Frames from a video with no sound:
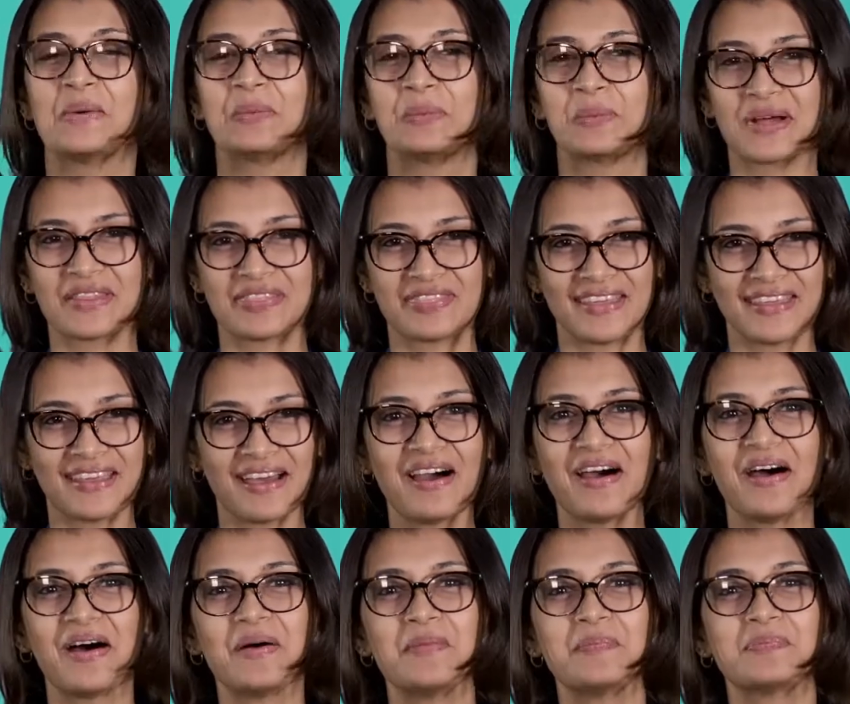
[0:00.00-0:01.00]
what they
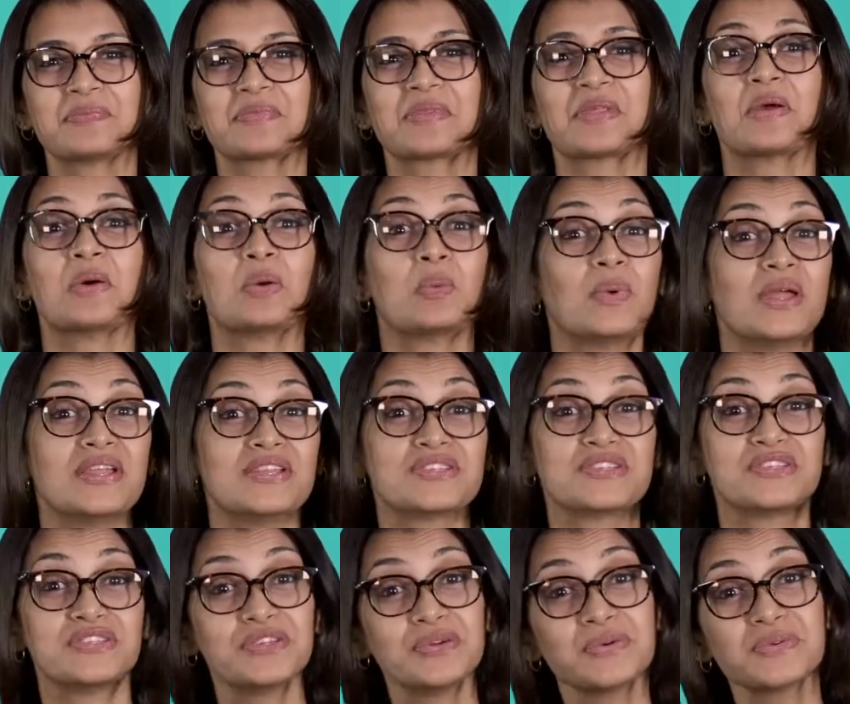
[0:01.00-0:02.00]
are, when
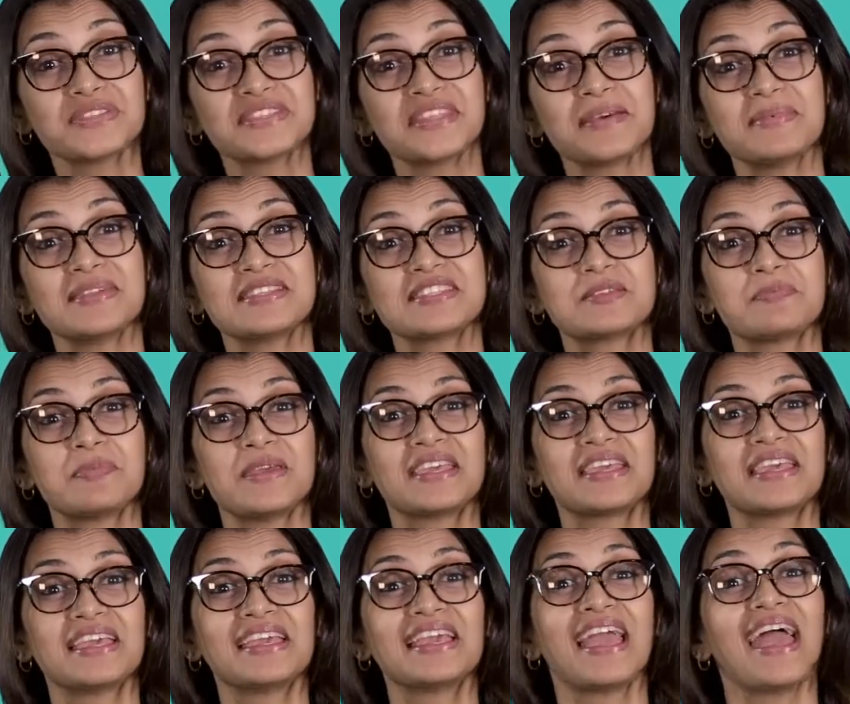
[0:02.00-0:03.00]
to use them in
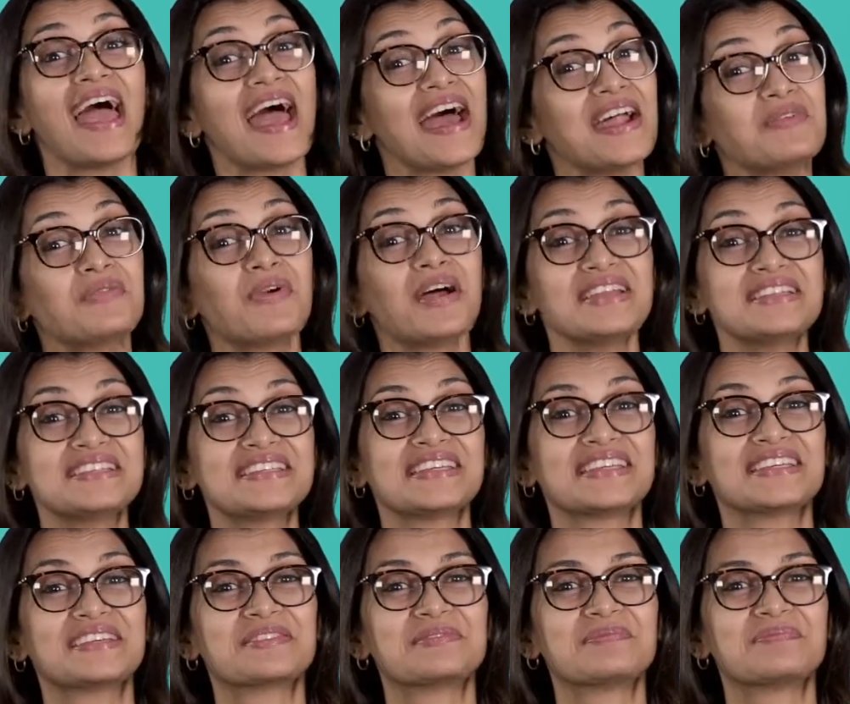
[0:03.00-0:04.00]
speaking and
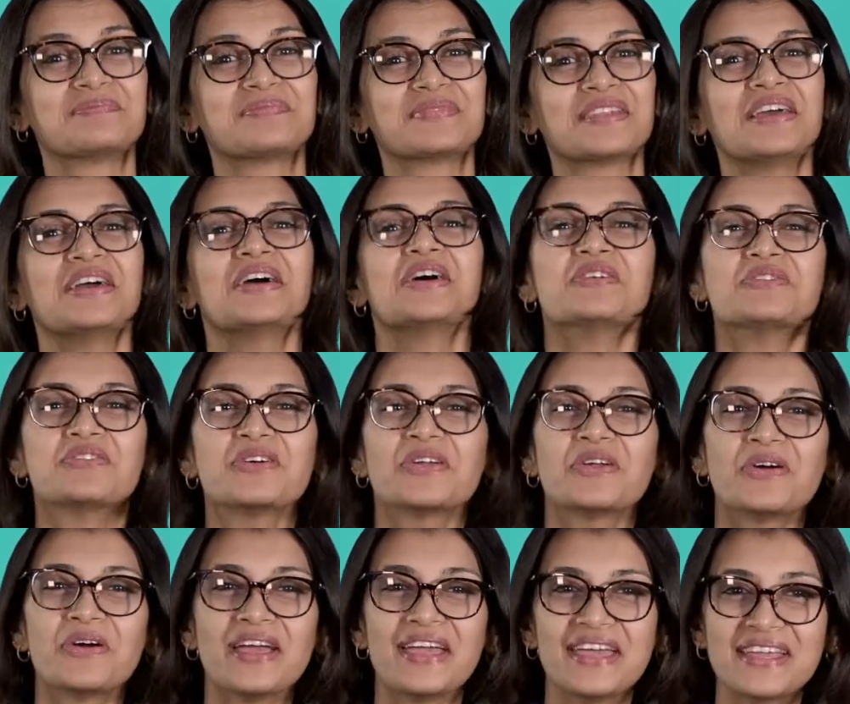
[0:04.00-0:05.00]
writing. For
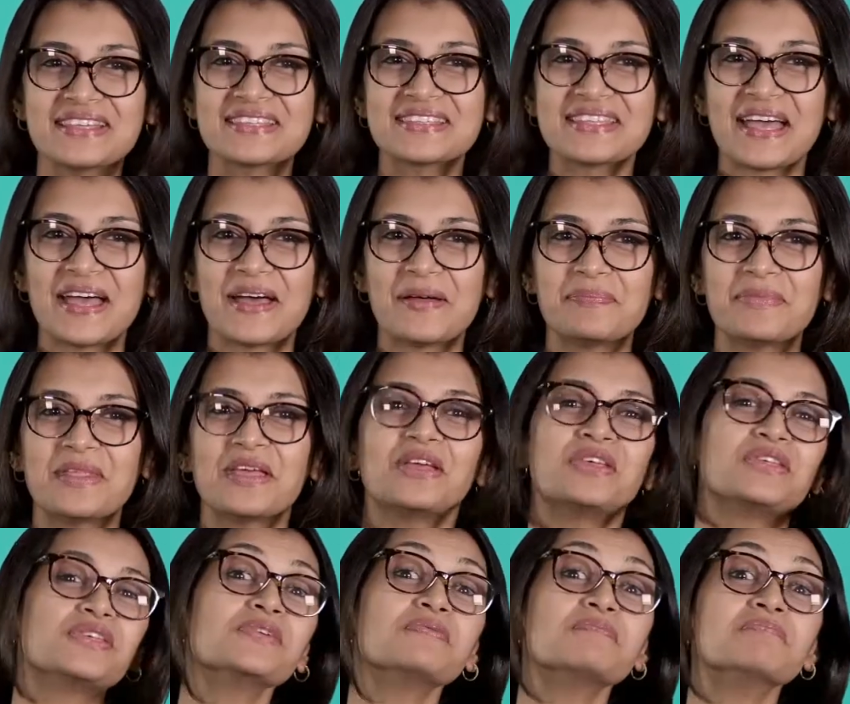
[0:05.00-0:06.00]
your exam,
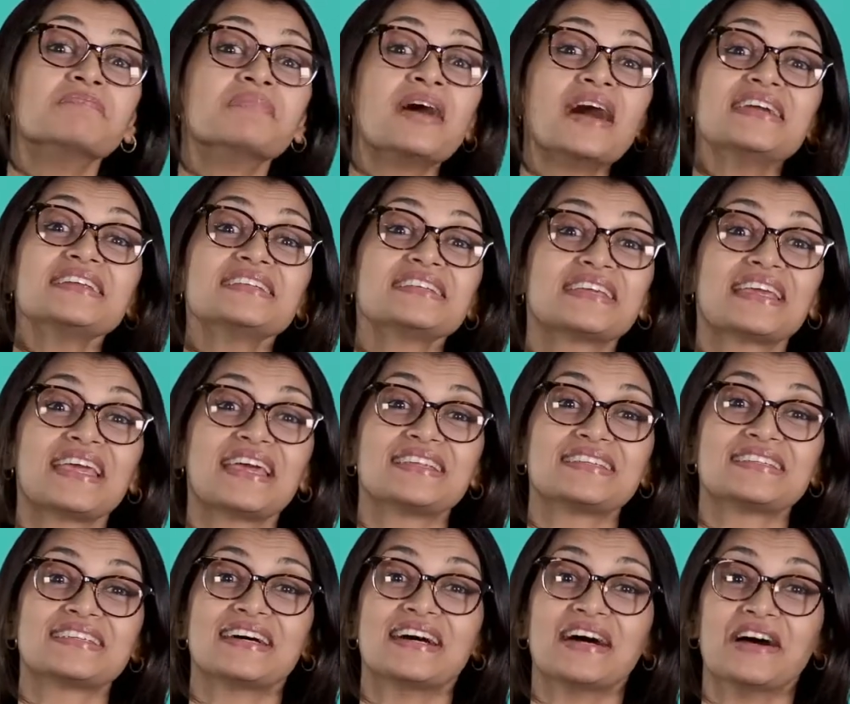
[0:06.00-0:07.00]
you might
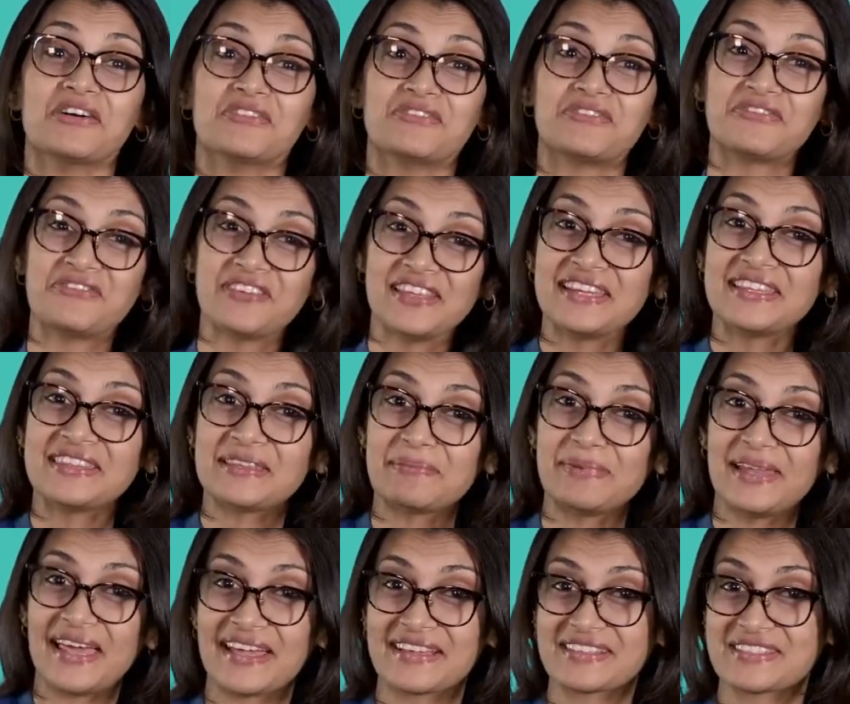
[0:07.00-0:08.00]
get a
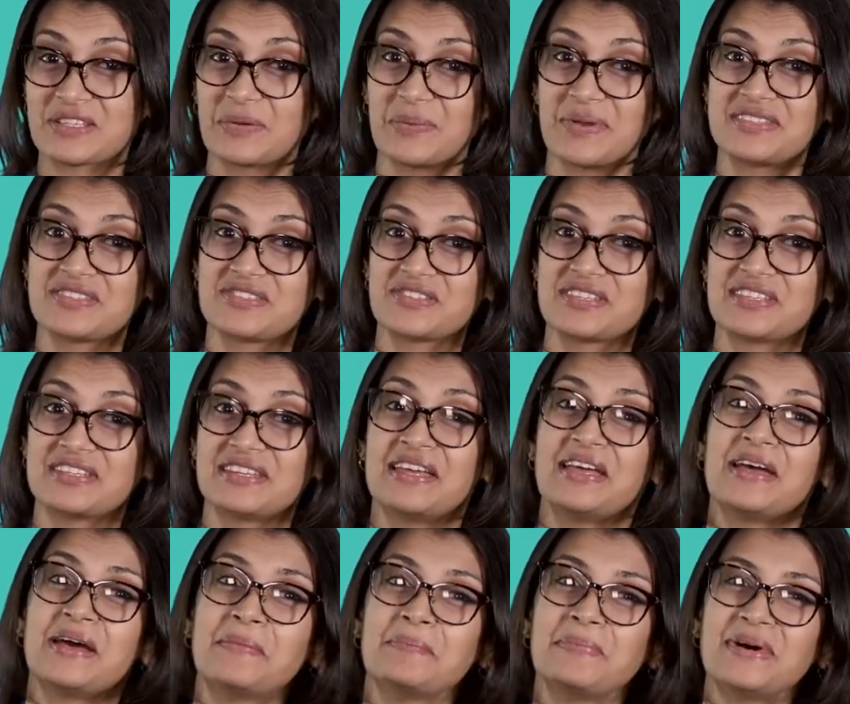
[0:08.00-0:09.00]
fill-in-the-blanks question,
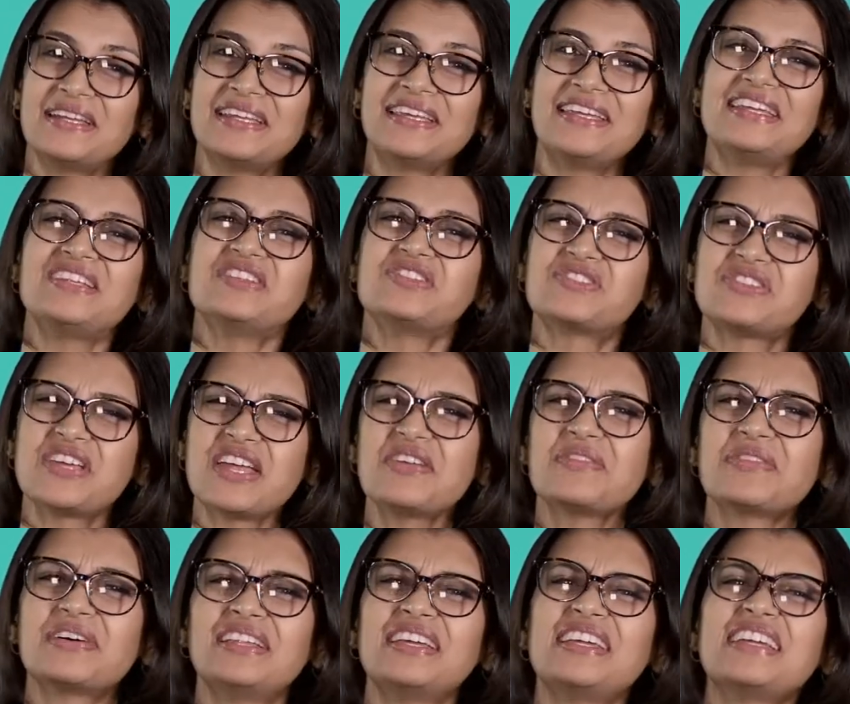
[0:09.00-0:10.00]
but in
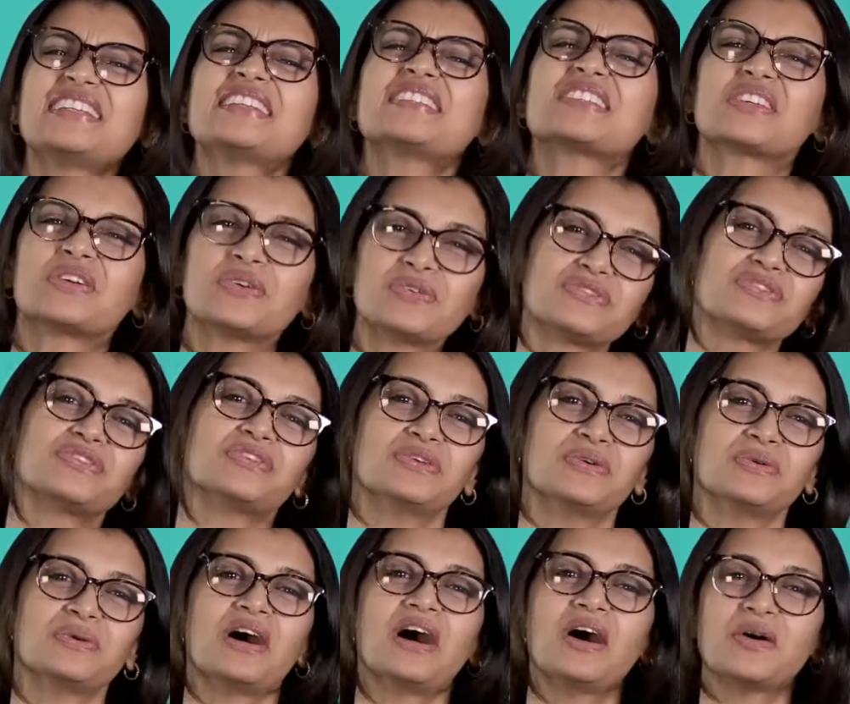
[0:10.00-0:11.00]
general, it is good to
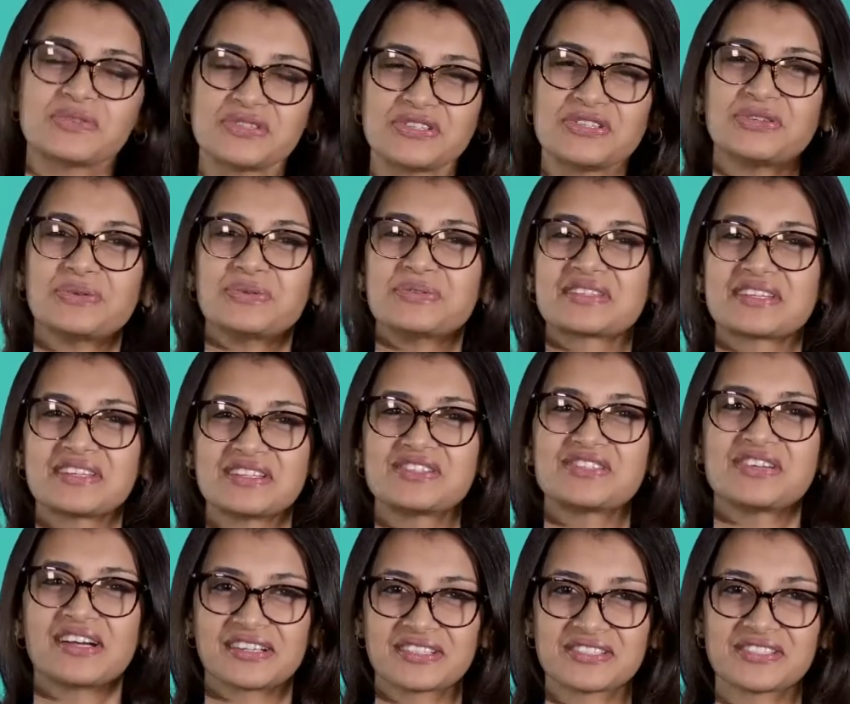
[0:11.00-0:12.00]
know how to use
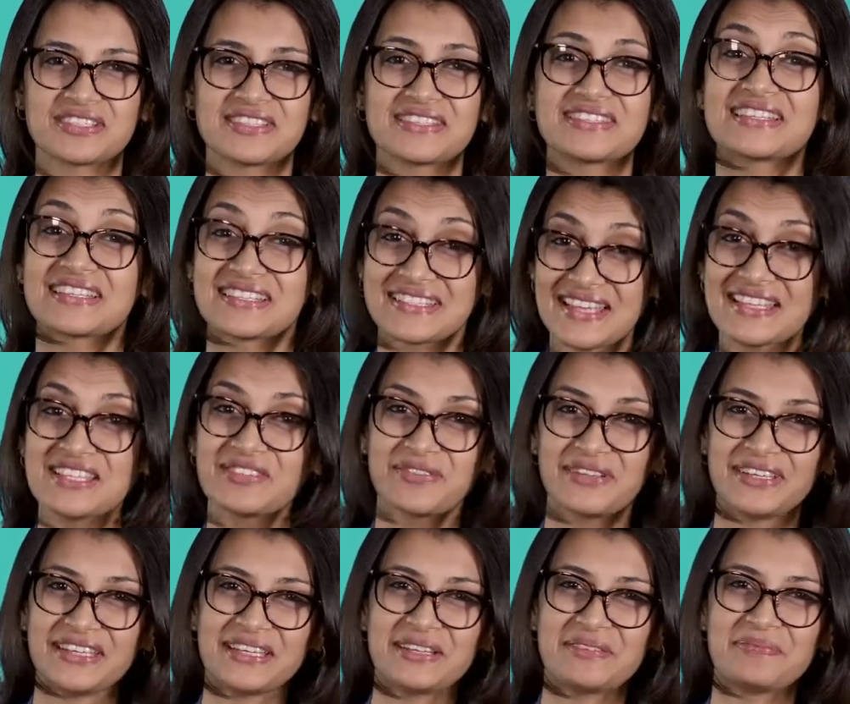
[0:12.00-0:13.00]
conjunctions
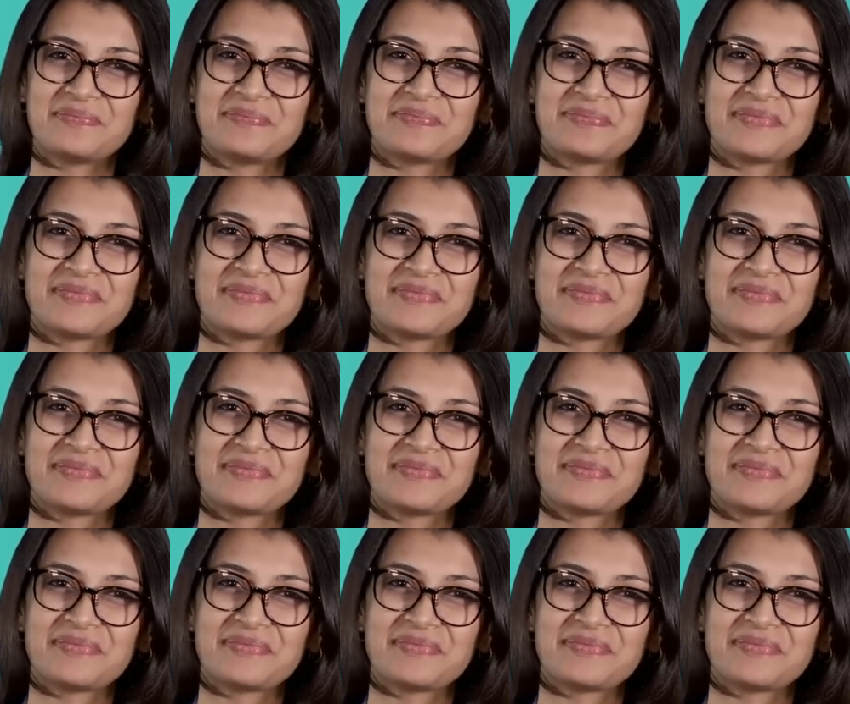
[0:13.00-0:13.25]
successfully.